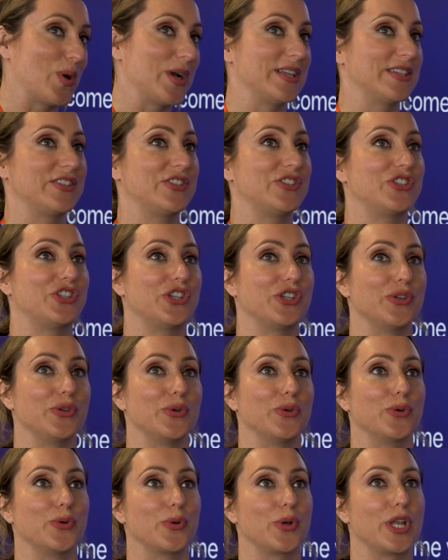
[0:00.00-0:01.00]
was
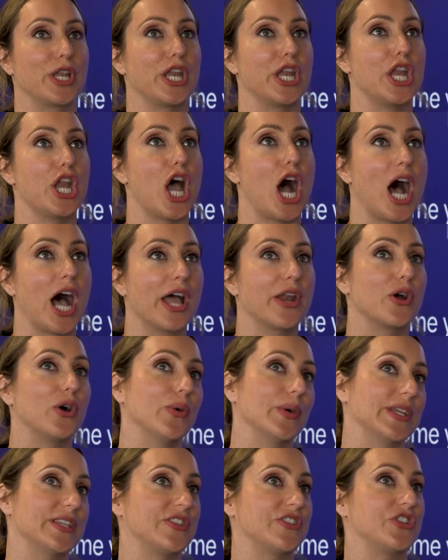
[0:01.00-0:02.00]
to not
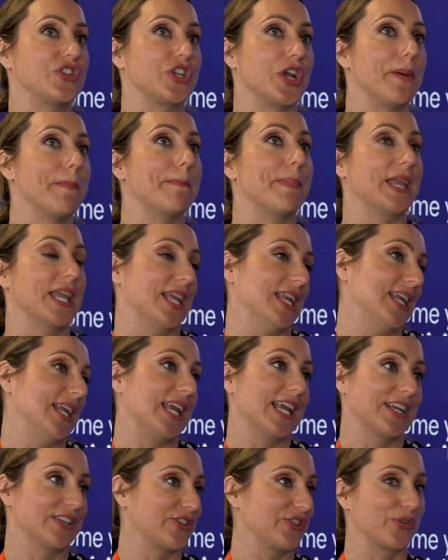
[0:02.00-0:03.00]
always jump in and
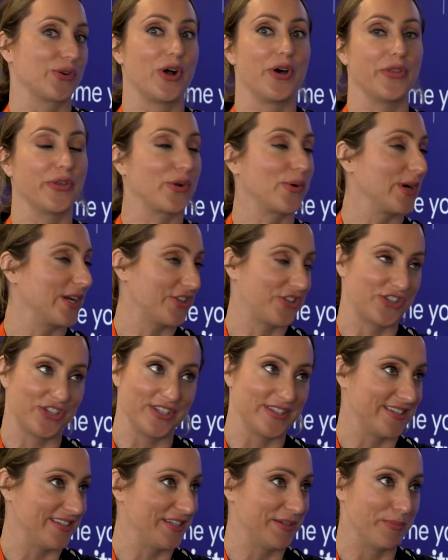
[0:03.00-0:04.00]
answer all the
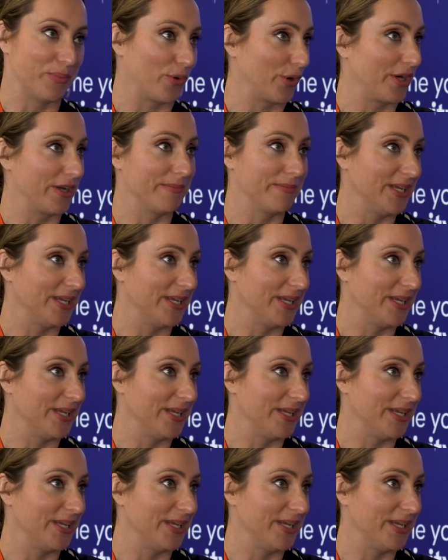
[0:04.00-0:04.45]
questions in important